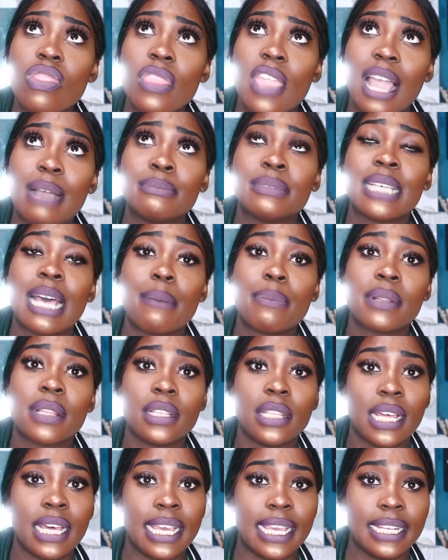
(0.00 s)
I'm top of
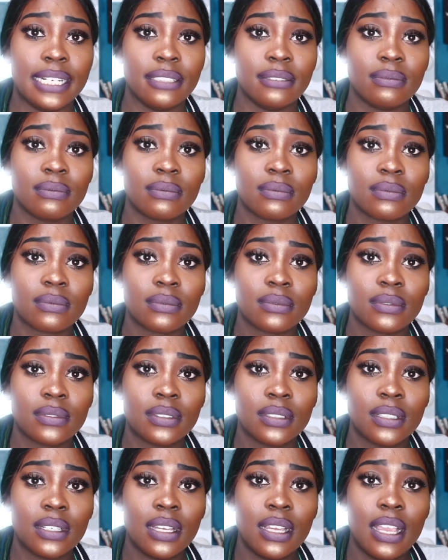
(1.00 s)
the line.
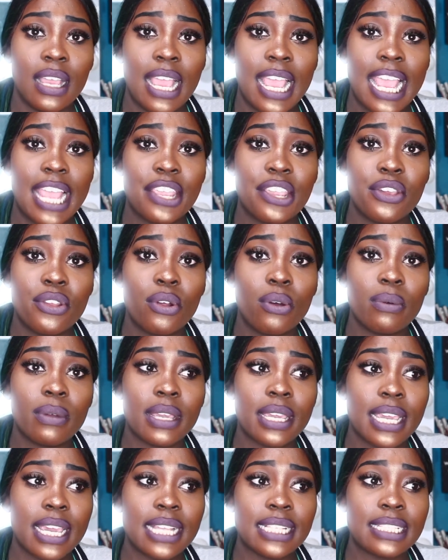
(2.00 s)
And you
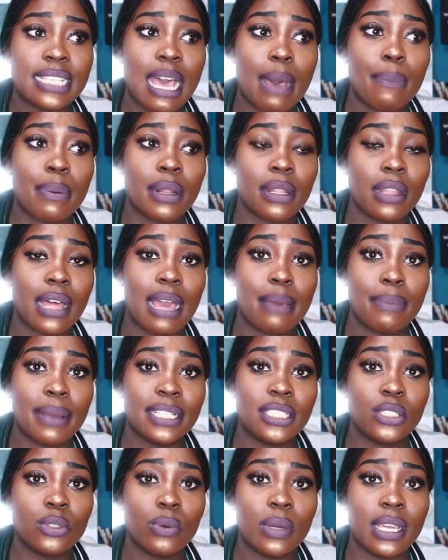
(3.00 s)
don't get top of the line
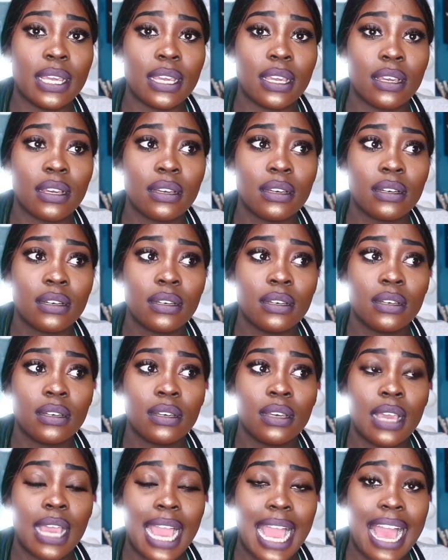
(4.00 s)
by doing
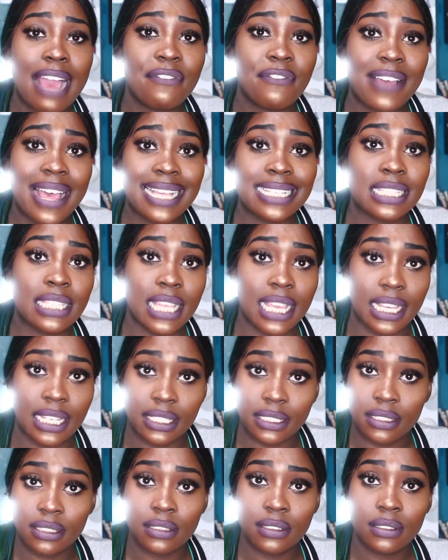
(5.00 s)
half-ass
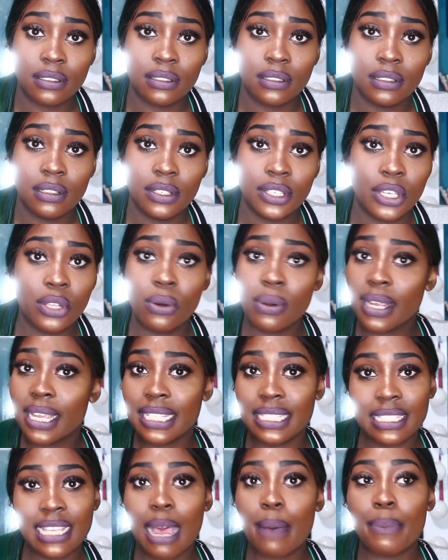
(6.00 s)
things. You don't
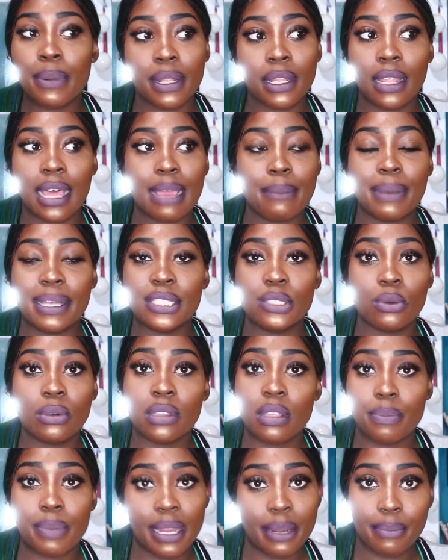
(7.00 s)
get top of the line by
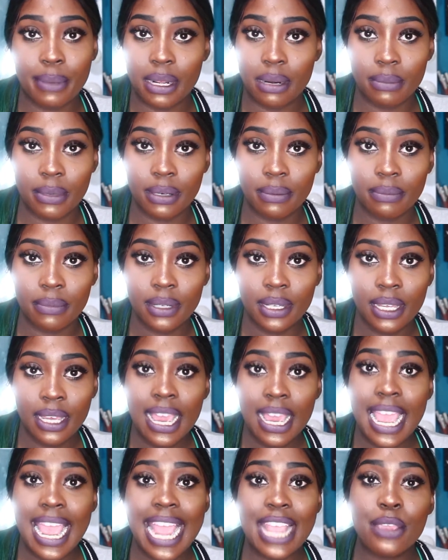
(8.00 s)
doing the bare minimum.
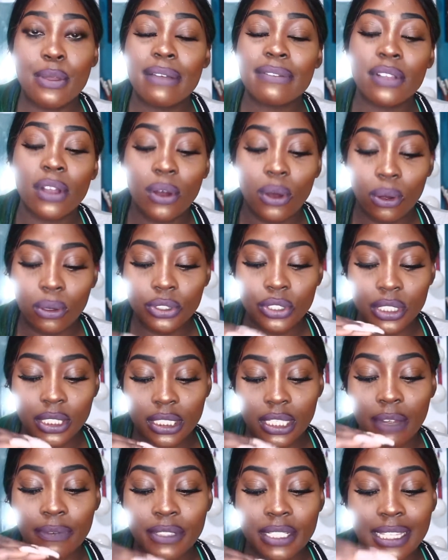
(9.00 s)
And you have to hold
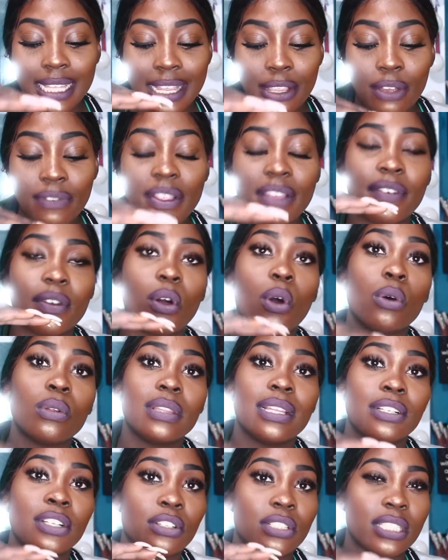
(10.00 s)
yourself to that. You have to even
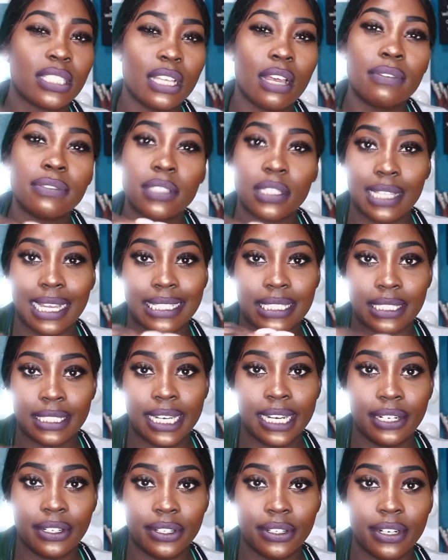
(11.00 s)
hold yourself to that
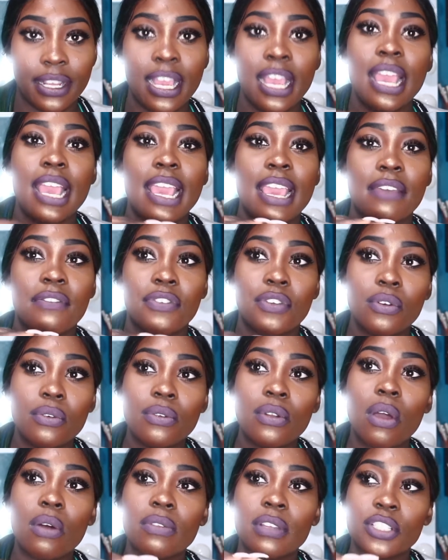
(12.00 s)
standard. If
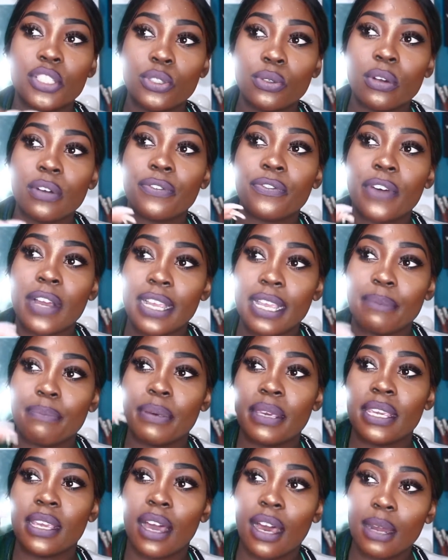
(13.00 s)
you know that you are fucking
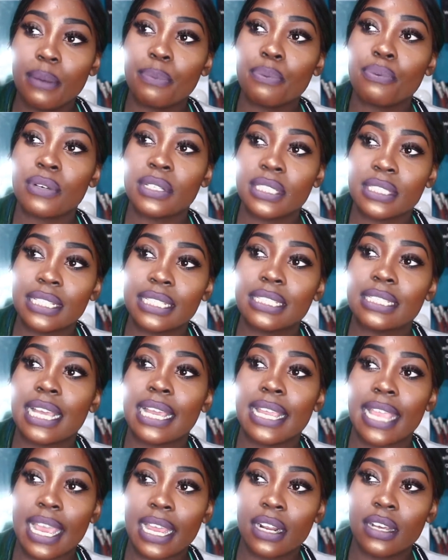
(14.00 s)
beyond Princess
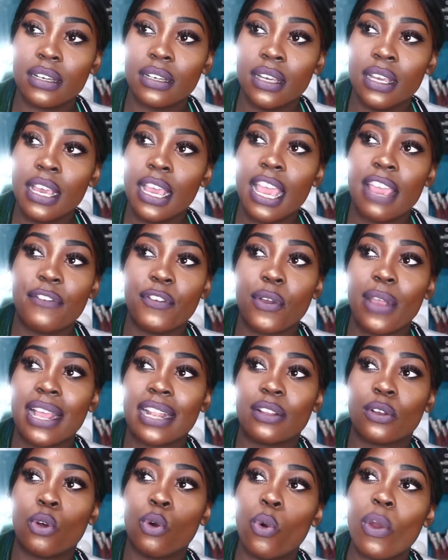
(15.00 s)
Diana, if you're
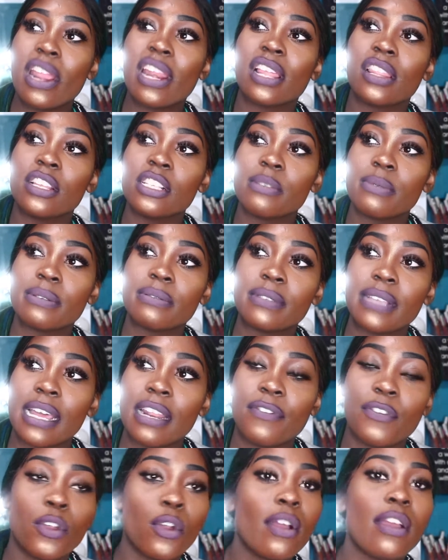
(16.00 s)
at Queen Elizabeth
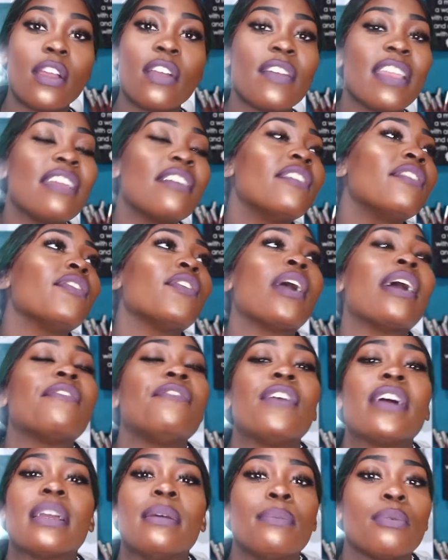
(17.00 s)
status, even if you're
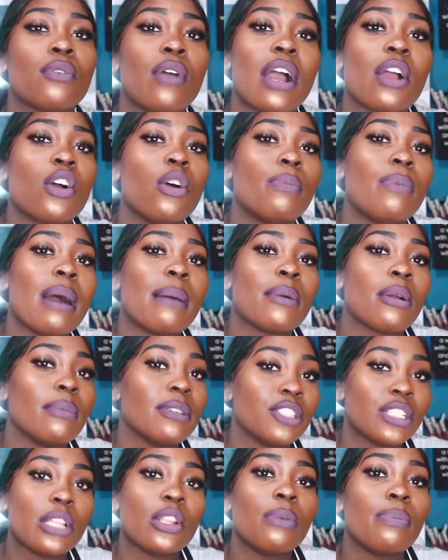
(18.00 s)
at fucking Barack Obama or
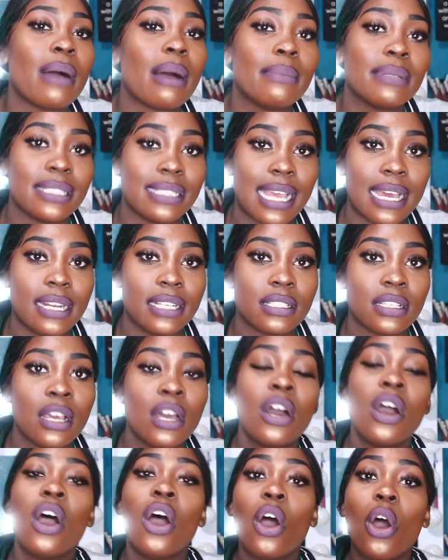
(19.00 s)
Michelle Obama status,
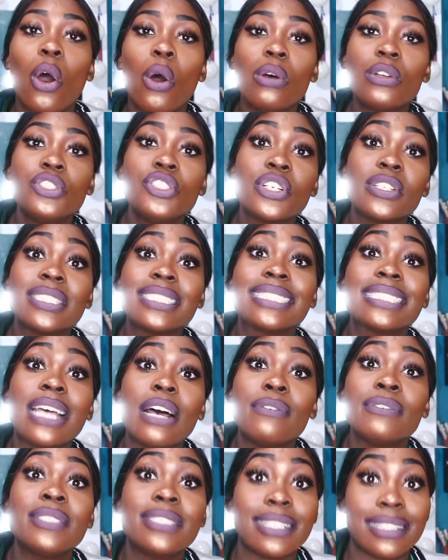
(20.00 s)
hold
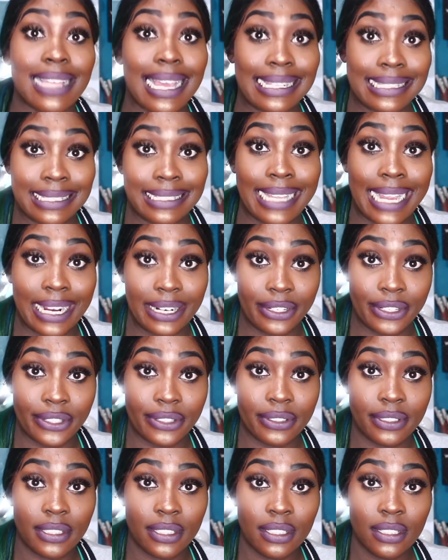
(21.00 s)
yourself to that
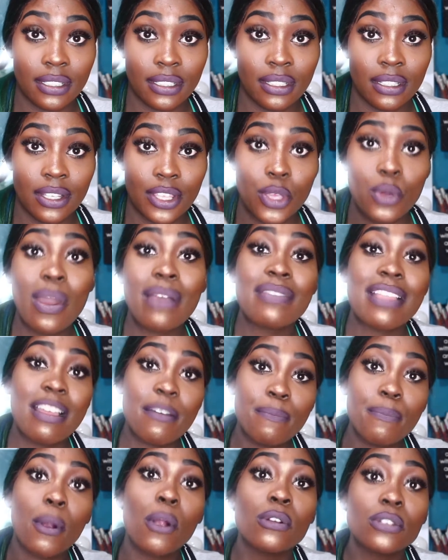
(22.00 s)
standard. You have to
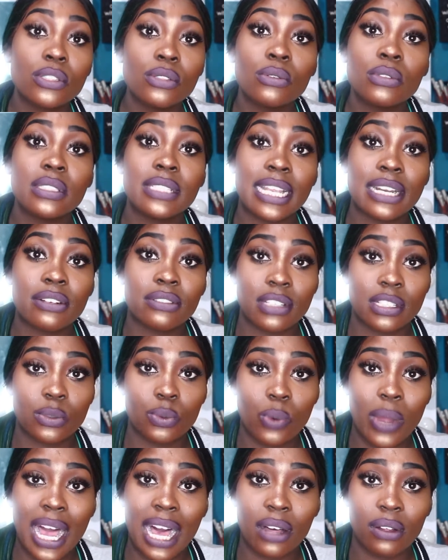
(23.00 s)
have personal standards as
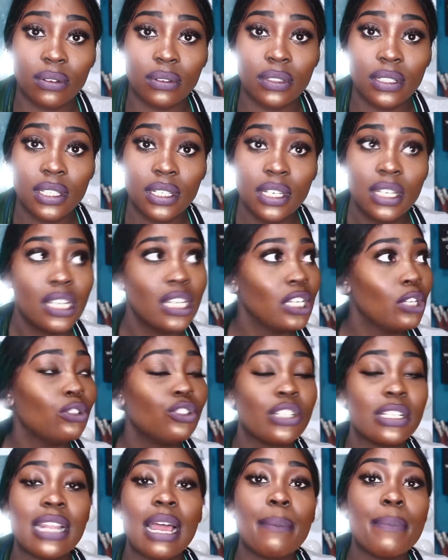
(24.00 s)
well. You
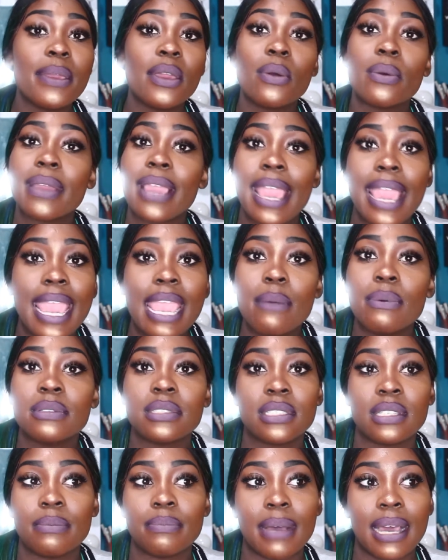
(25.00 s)
should not be okay with
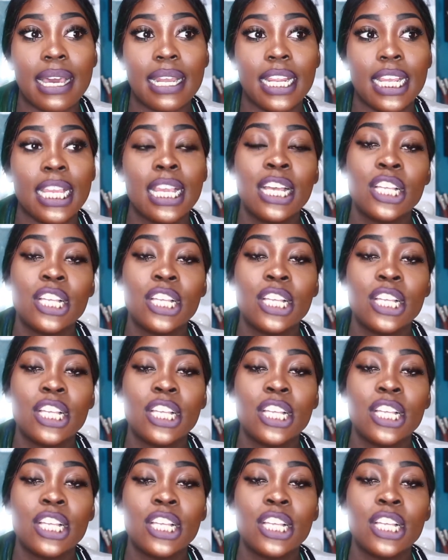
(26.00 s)
somebody